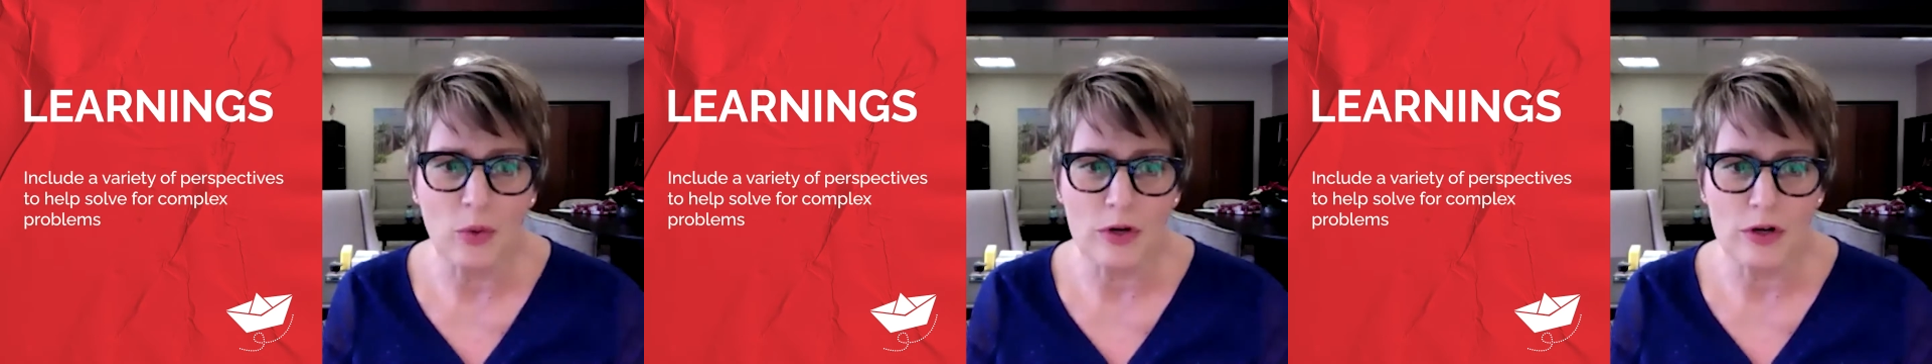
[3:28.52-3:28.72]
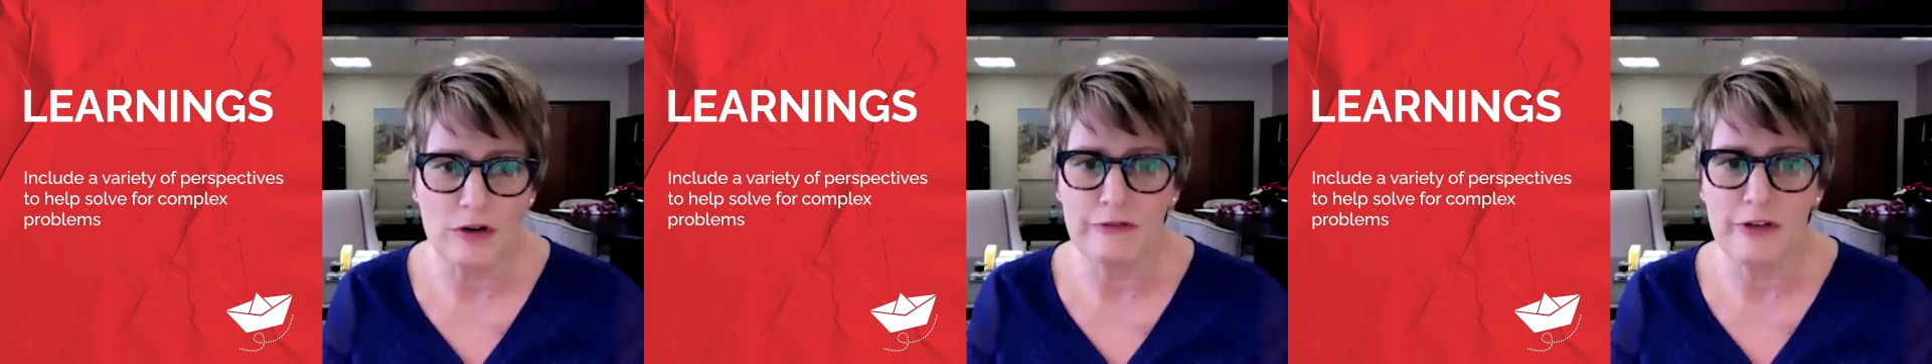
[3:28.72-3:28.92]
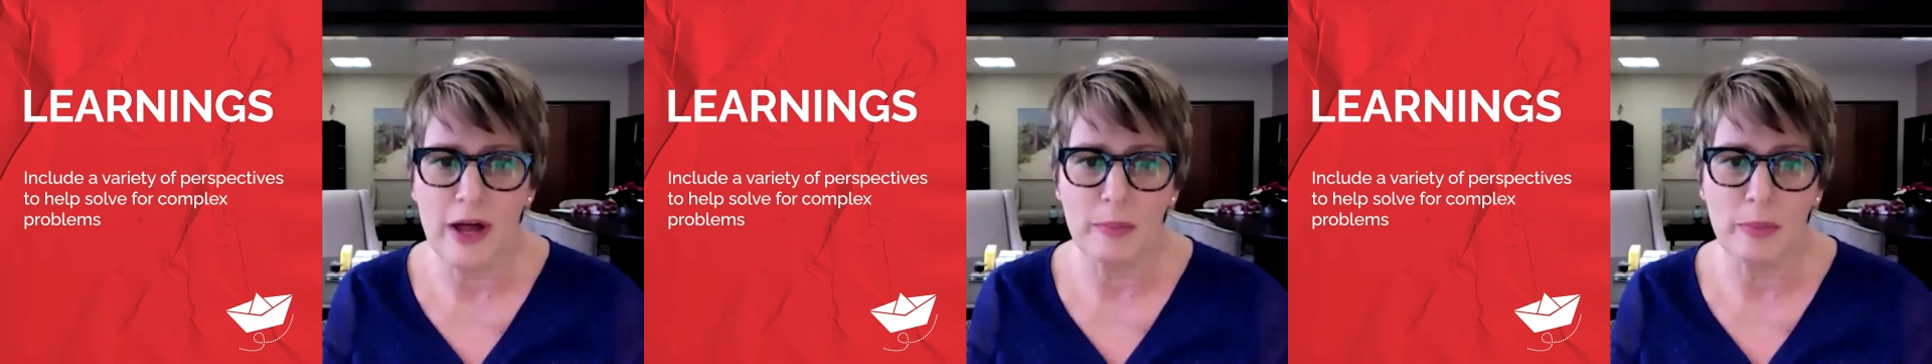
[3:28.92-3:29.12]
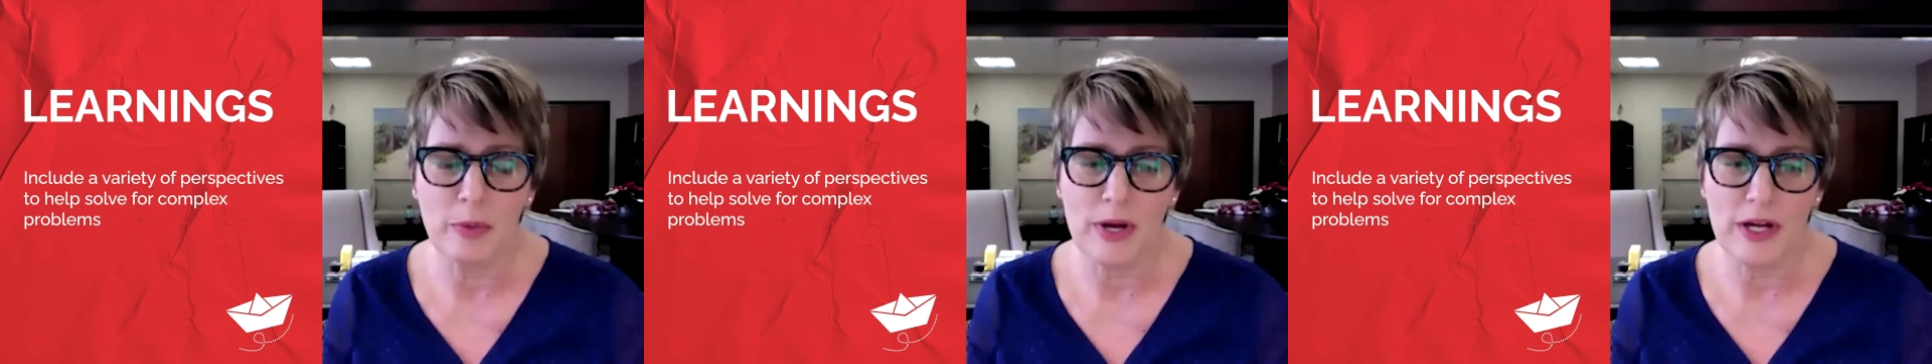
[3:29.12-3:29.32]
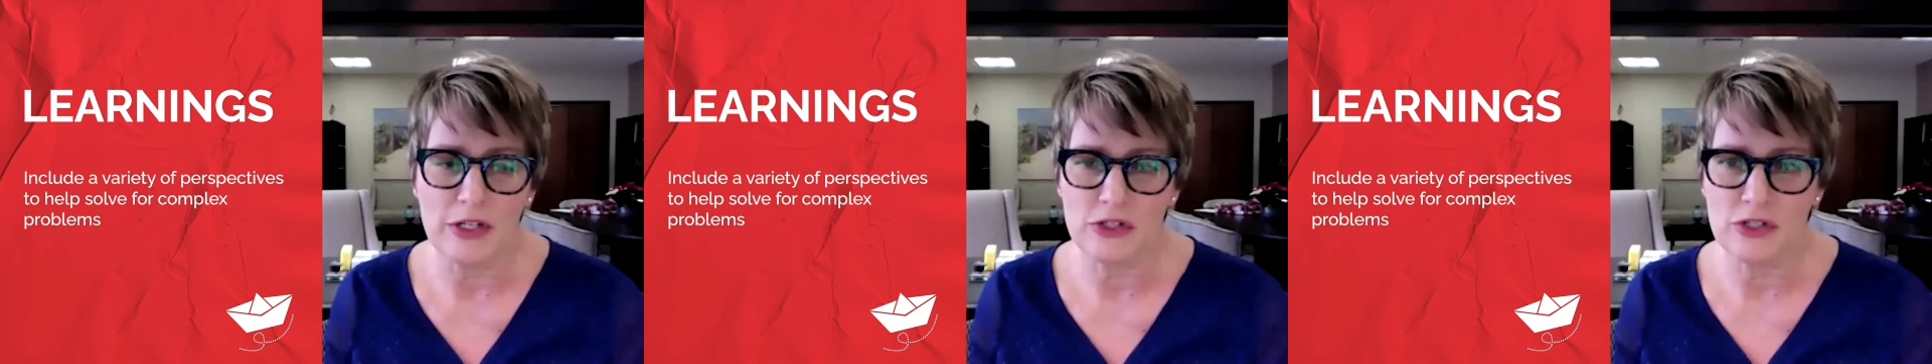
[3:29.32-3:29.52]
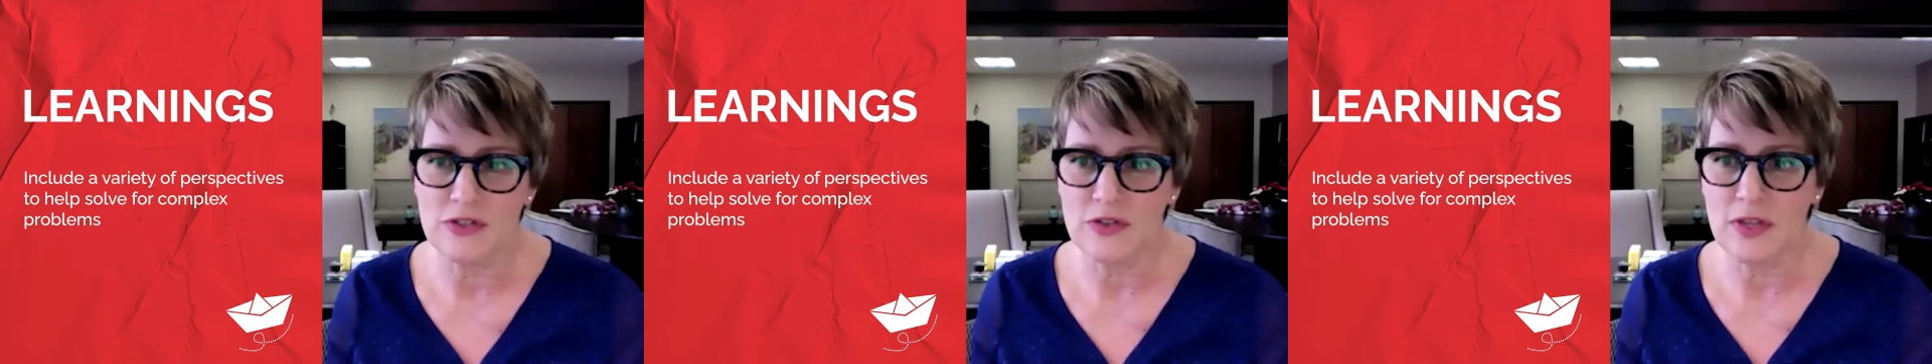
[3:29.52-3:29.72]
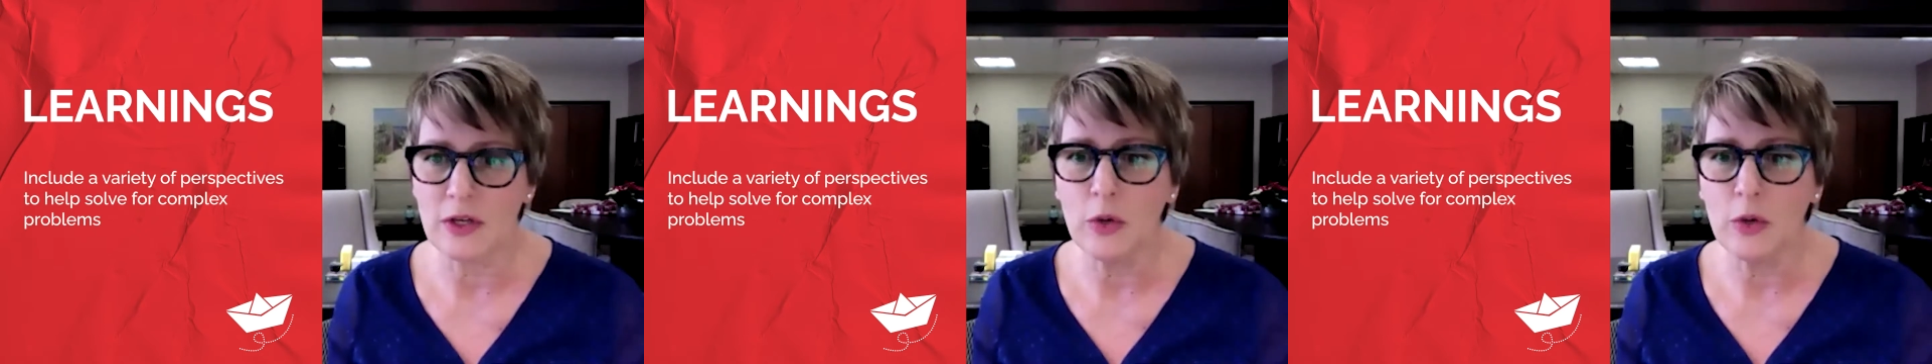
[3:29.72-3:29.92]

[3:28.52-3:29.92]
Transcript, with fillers: order of operations, like